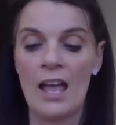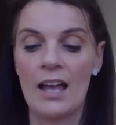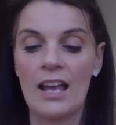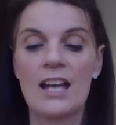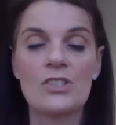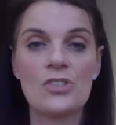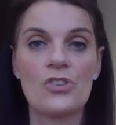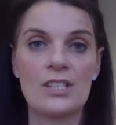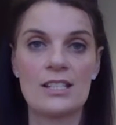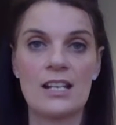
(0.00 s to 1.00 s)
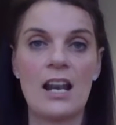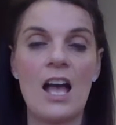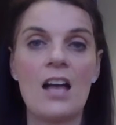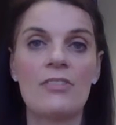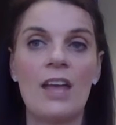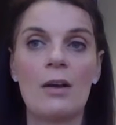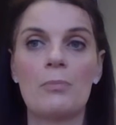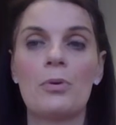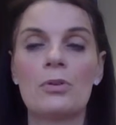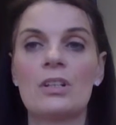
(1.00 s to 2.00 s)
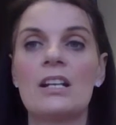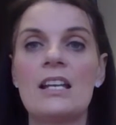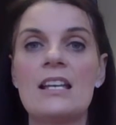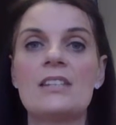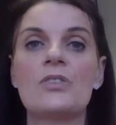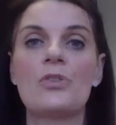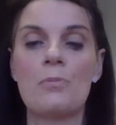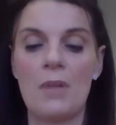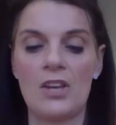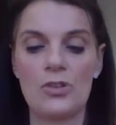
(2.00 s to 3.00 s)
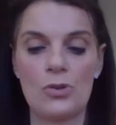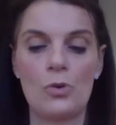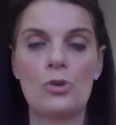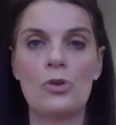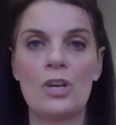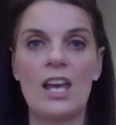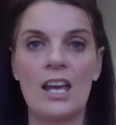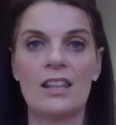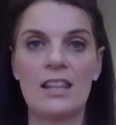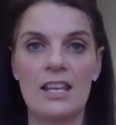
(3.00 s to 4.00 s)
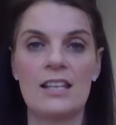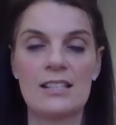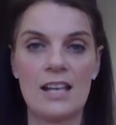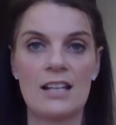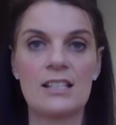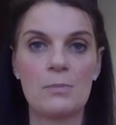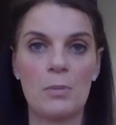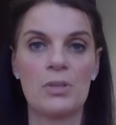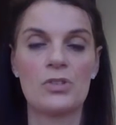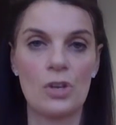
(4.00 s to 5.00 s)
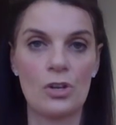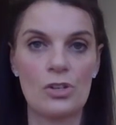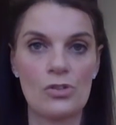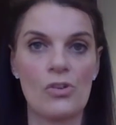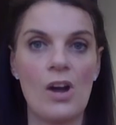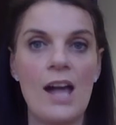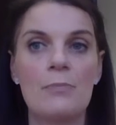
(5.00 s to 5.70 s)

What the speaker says: Can't stress enough how important it is to make sure you get these customer personas right,